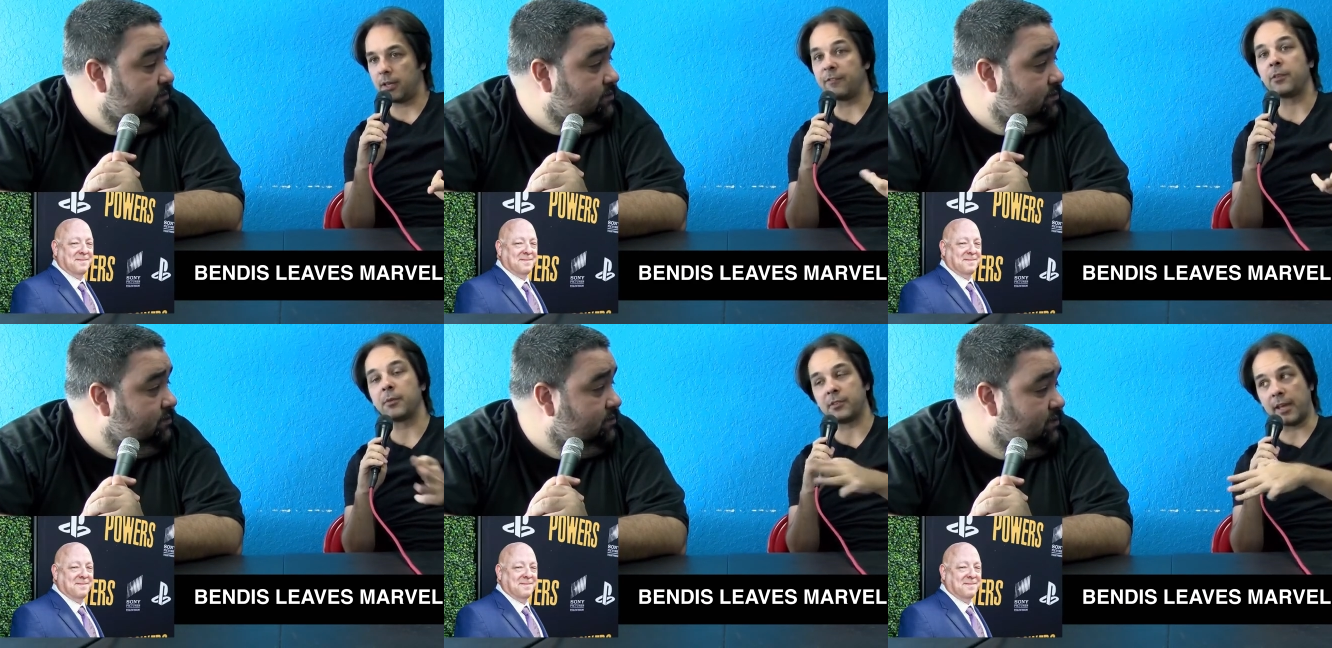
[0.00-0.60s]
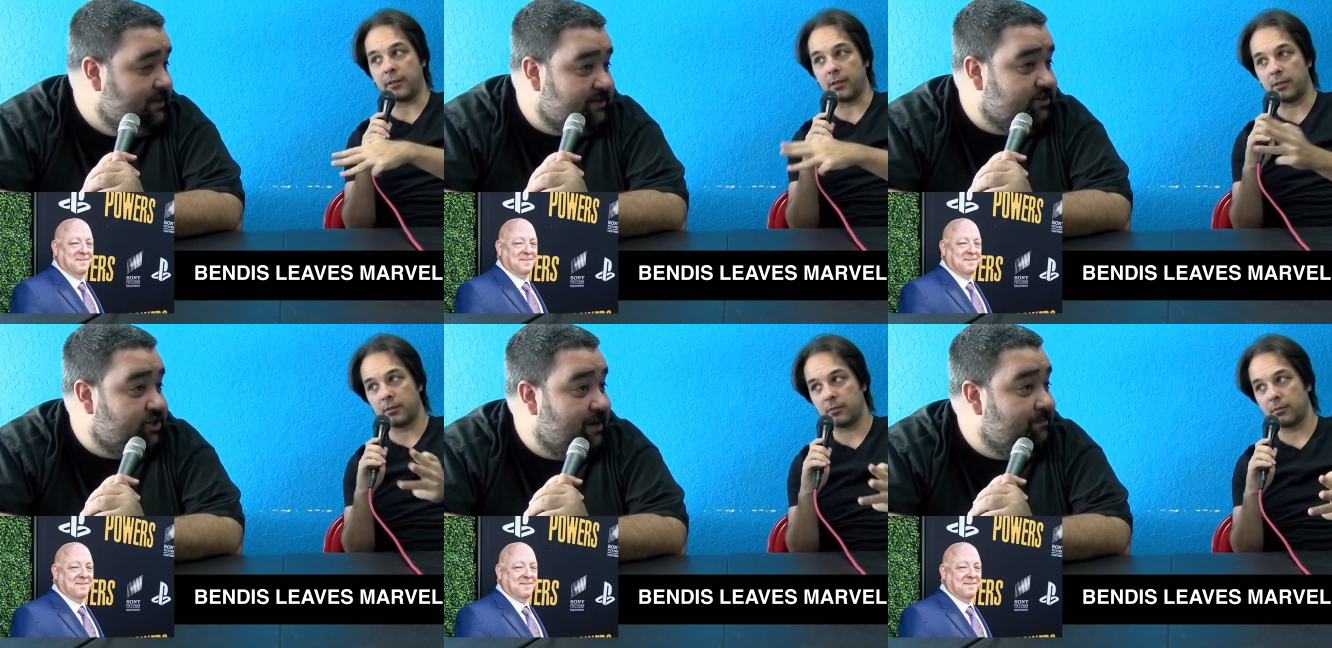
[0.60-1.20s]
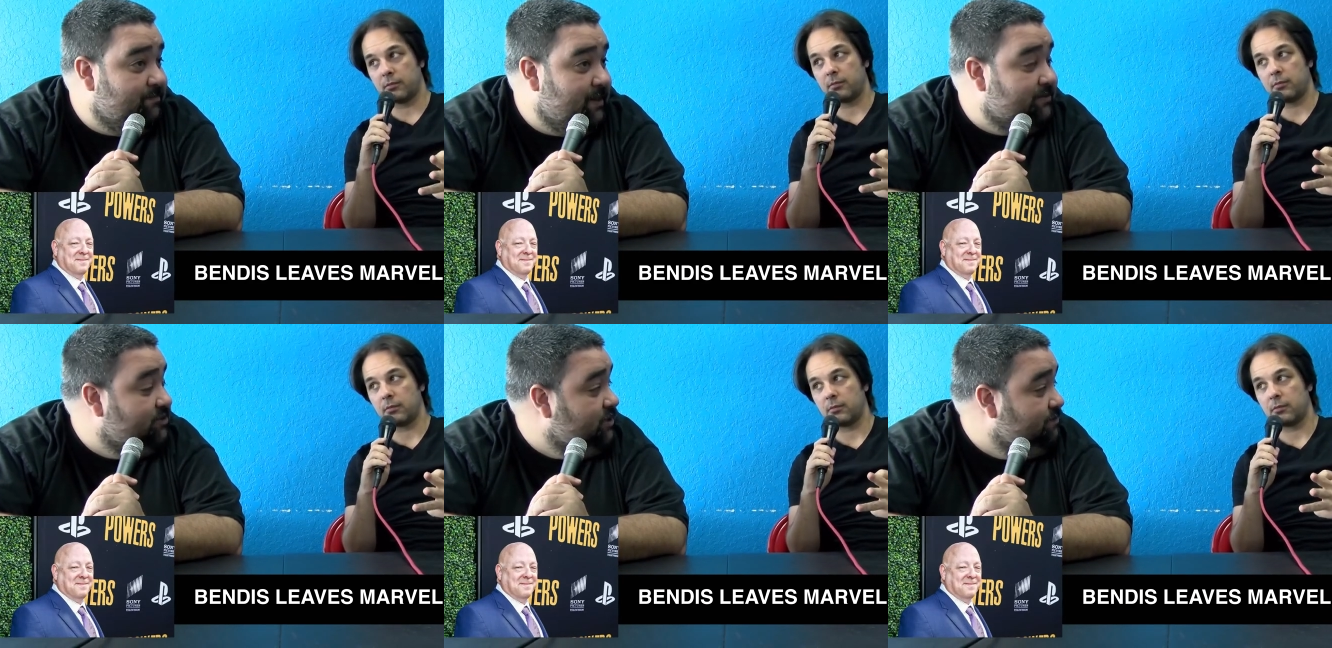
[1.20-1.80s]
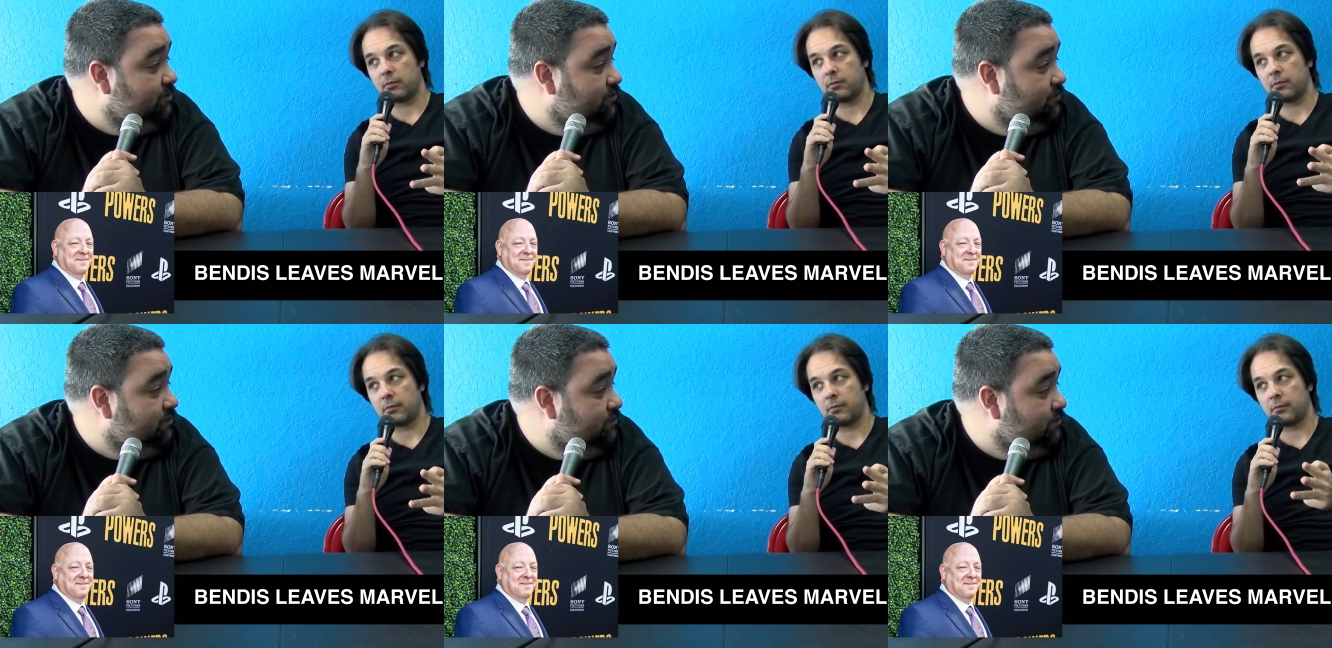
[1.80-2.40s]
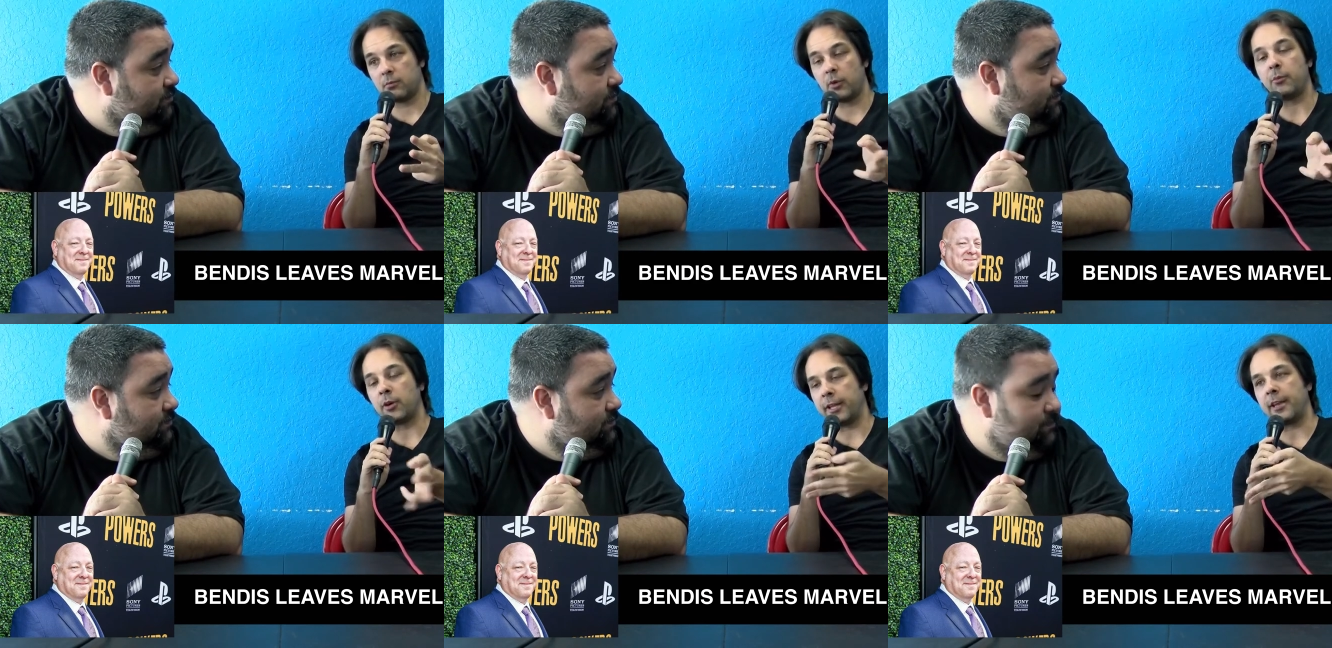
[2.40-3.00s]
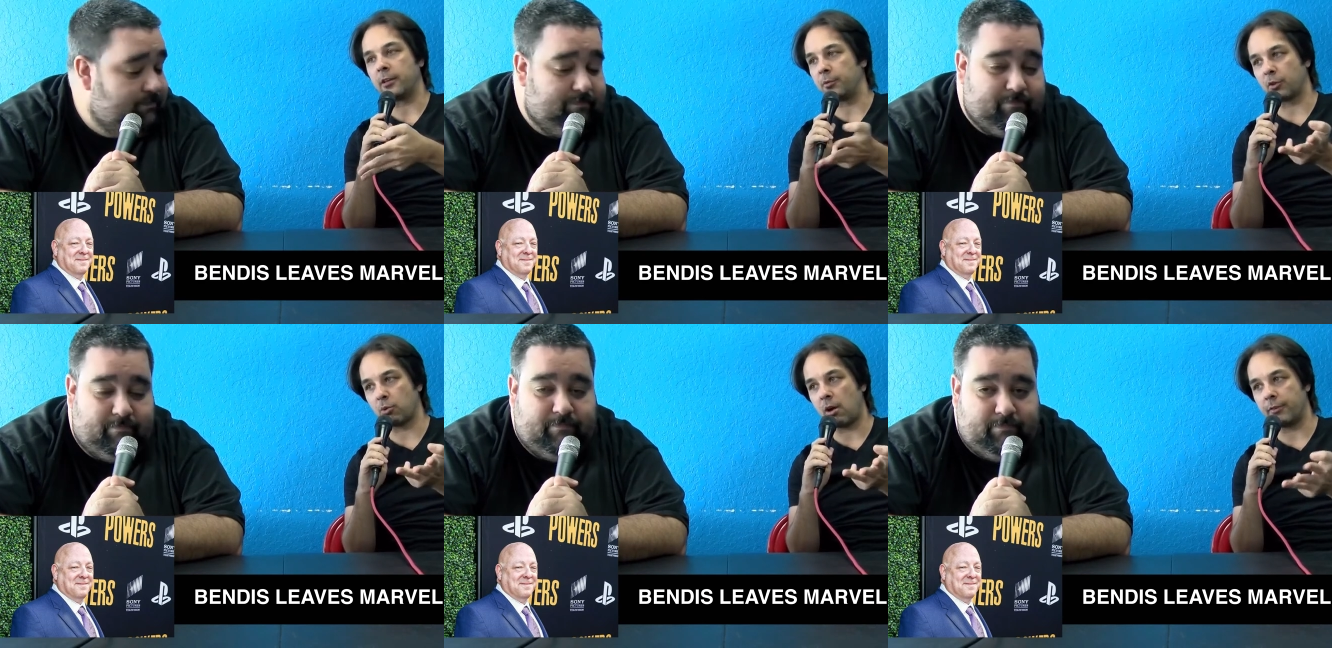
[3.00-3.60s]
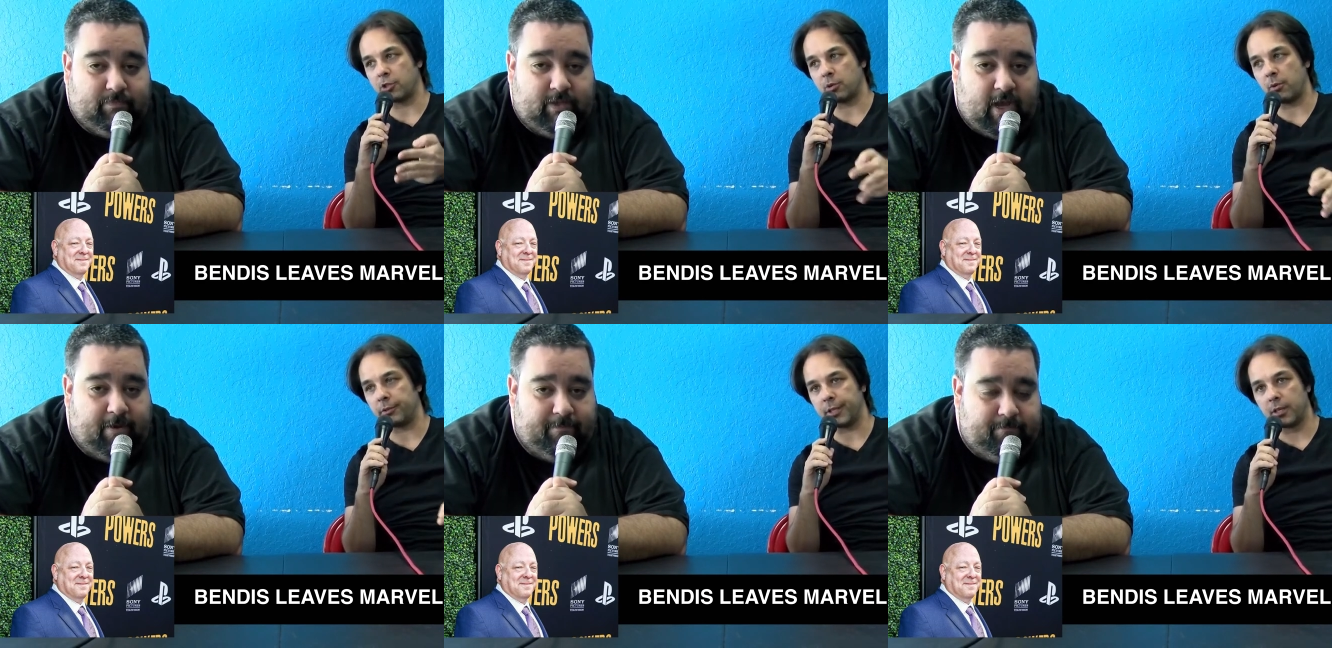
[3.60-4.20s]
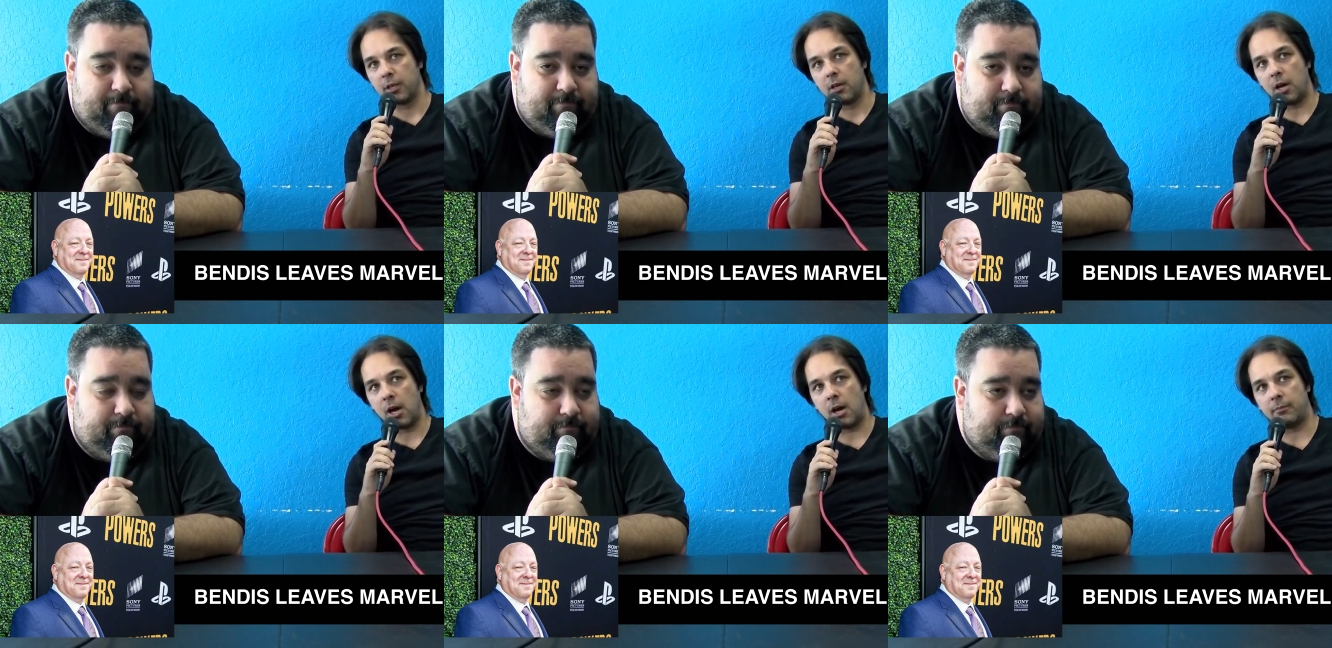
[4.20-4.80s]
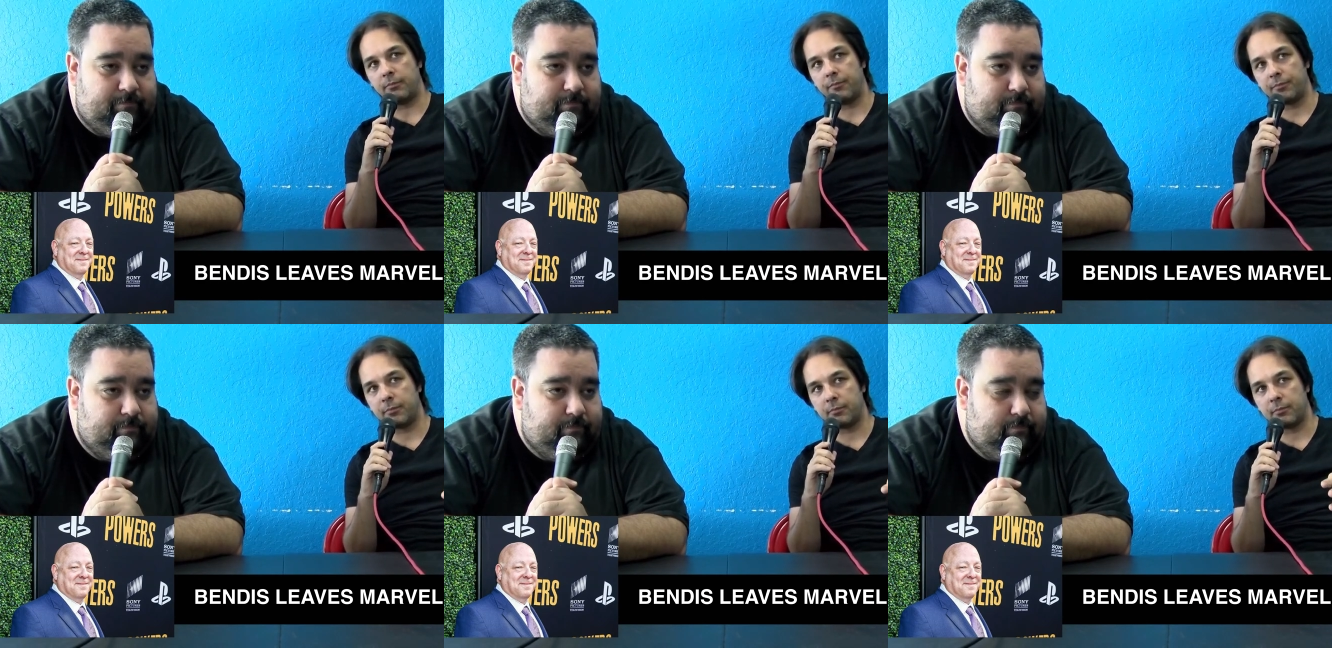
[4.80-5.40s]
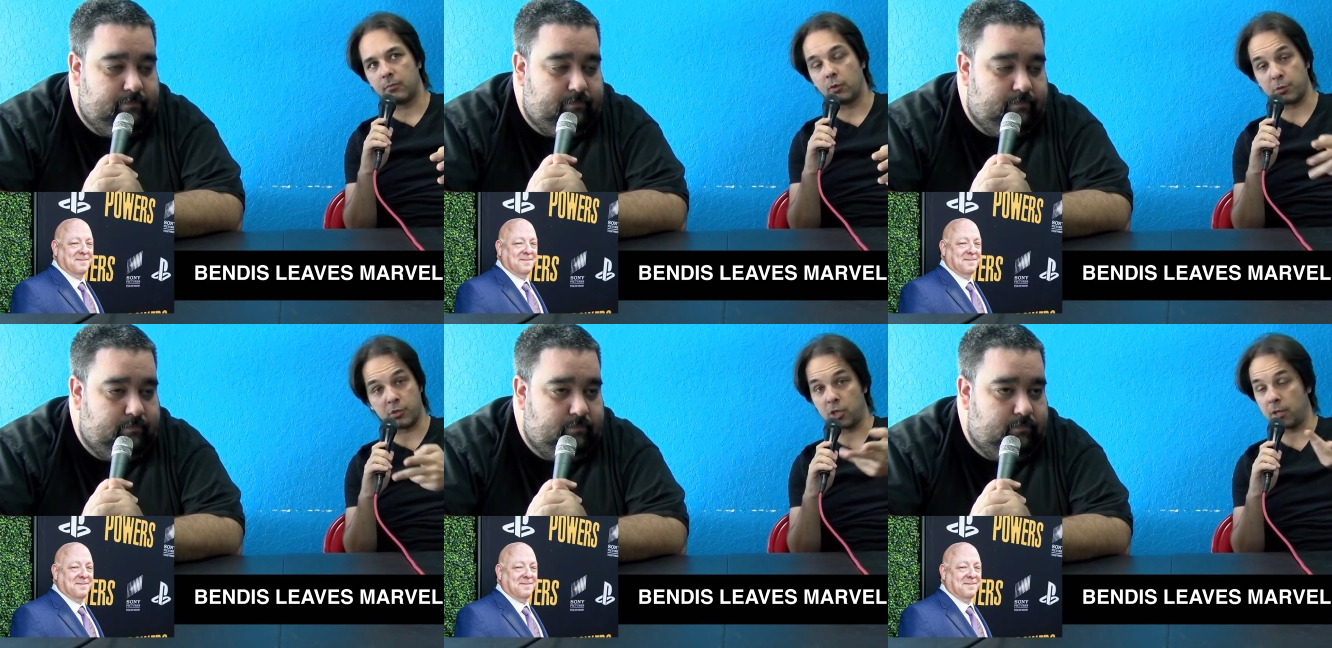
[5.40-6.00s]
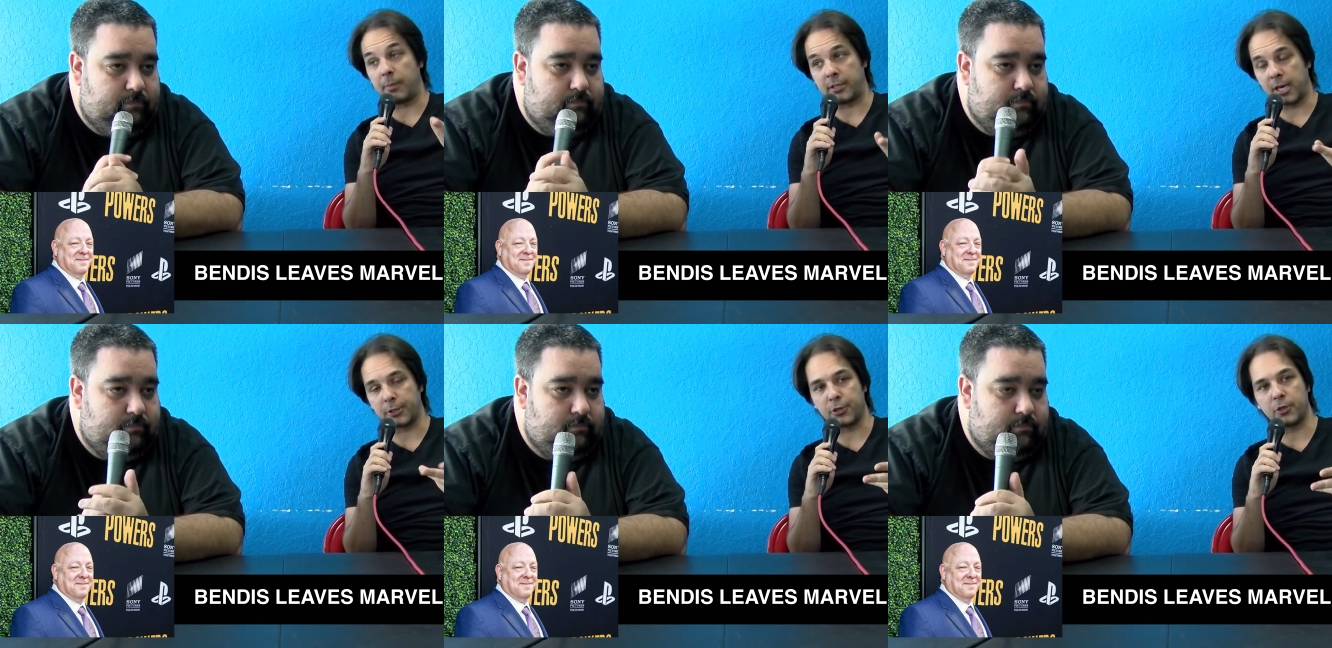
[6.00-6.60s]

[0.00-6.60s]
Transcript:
Speaker 1: Infamous ended. That's a
Speaker 2: shame. That's a shame too. That was...
Speaker 1: Wait, well, it ended. It was a twelve issue yeah. only. Um, which was good about Doctor